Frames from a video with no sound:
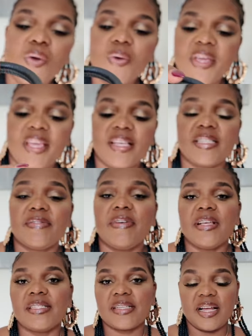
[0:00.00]
okay as
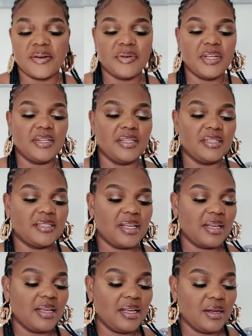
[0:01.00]
far as carrying it
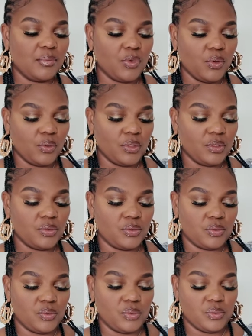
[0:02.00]
i am going
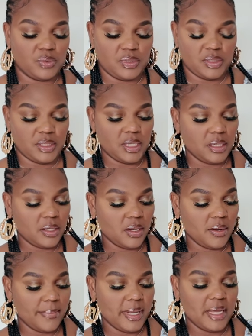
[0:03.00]
to stand
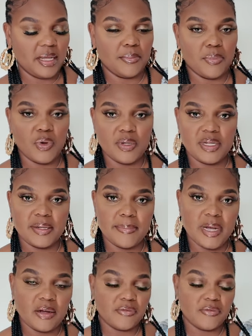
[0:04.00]
up and model the bag